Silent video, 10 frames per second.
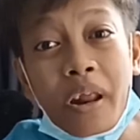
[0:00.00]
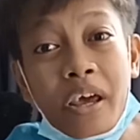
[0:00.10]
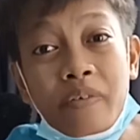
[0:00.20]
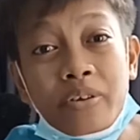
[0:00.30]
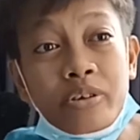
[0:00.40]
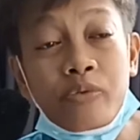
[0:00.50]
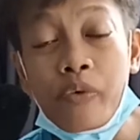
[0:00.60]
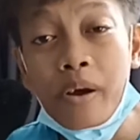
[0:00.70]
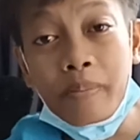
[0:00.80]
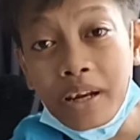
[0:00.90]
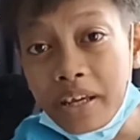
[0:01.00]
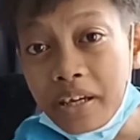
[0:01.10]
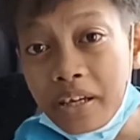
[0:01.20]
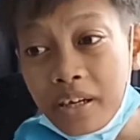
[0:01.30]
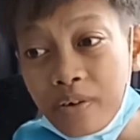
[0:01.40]
play with your
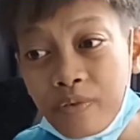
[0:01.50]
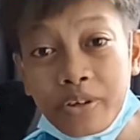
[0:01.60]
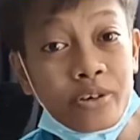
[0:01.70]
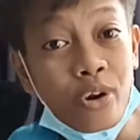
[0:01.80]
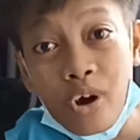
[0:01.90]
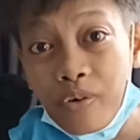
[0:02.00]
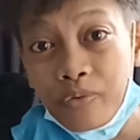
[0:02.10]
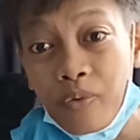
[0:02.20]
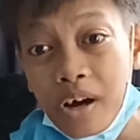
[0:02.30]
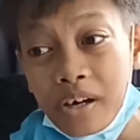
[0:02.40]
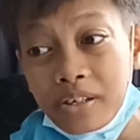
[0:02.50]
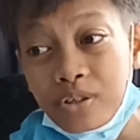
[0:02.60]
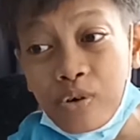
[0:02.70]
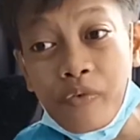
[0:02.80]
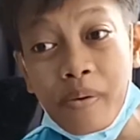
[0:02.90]
family, with your loved
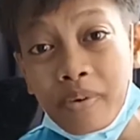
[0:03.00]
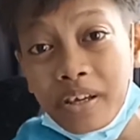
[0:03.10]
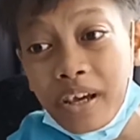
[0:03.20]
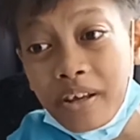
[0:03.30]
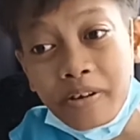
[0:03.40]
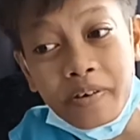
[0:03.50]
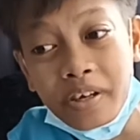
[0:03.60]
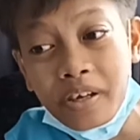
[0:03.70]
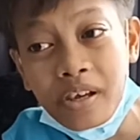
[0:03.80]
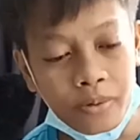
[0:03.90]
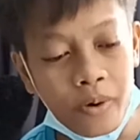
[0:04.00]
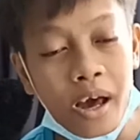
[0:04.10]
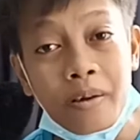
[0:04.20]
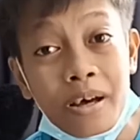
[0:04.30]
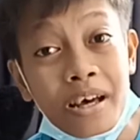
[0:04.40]
ones, or family gathering.
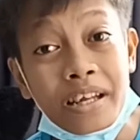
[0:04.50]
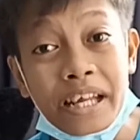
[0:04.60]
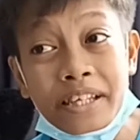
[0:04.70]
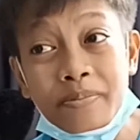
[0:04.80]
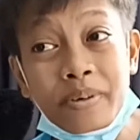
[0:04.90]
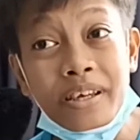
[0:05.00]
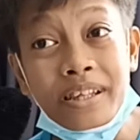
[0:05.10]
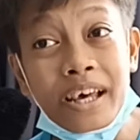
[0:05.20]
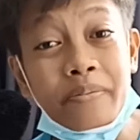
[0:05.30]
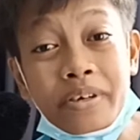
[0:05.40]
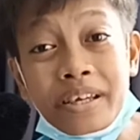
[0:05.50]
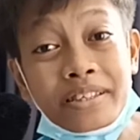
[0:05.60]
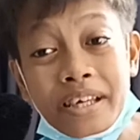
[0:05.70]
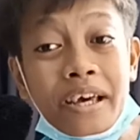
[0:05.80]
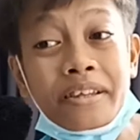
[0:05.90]
Well, that
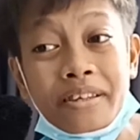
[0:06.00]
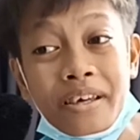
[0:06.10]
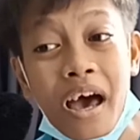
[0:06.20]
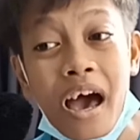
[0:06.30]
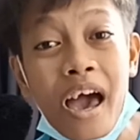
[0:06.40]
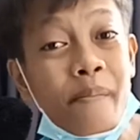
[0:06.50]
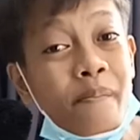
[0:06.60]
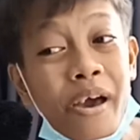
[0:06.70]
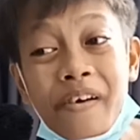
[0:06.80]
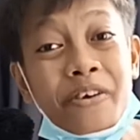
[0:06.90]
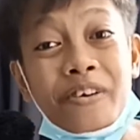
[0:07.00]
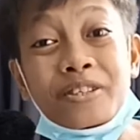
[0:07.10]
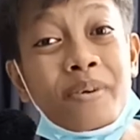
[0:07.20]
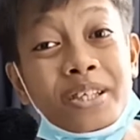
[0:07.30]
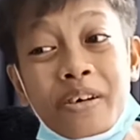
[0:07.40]
being said, Merry
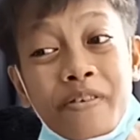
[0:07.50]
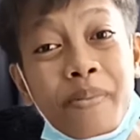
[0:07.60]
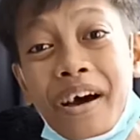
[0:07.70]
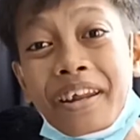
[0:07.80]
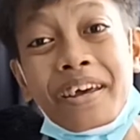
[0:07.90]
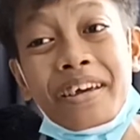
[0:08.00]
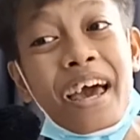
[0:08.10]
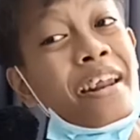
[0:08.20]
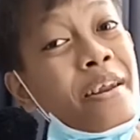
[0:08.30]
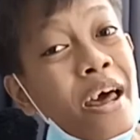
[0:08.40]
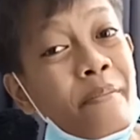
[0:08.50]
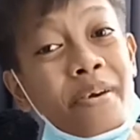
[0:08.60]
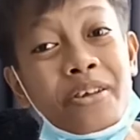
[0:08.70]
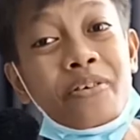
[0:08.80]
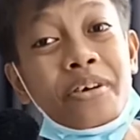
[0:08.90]
Christmas everybody, and
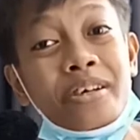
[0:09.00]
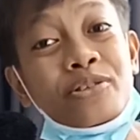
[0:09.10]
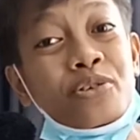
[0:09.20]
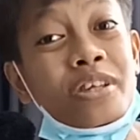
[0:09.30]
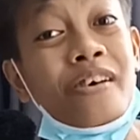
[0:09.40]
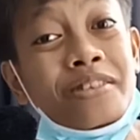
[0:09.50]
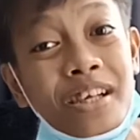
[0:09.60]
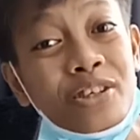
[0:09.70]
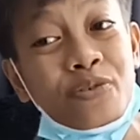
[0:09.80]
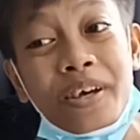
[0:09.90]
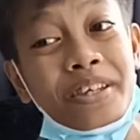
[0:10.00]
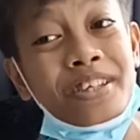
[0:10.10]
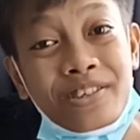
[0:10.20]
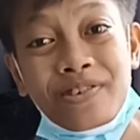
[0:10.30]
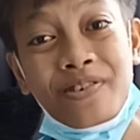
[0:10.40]
Happy New Year
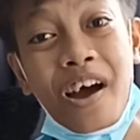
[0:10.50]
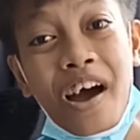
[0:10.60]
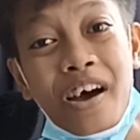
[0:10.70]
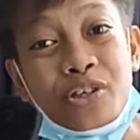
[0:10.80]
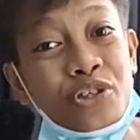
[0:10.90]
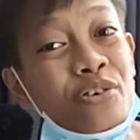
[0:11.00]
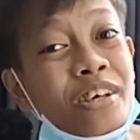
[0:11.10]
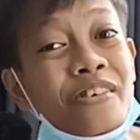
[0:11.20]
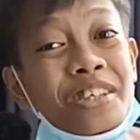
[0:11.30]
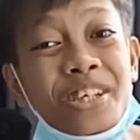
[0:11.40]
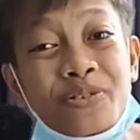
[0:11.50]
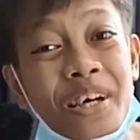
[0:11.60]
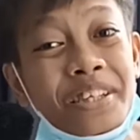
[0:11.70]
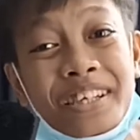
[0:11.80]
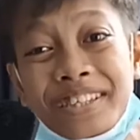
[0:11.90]
2022.
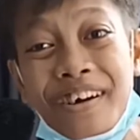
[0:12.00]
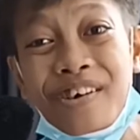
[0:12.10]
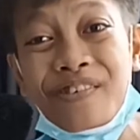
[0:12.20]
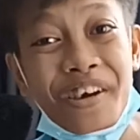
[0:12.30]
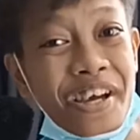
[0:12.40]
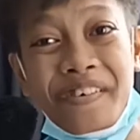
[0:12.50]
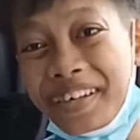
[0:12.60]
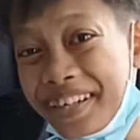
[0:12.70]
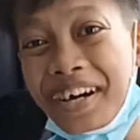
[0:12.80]
2022, here we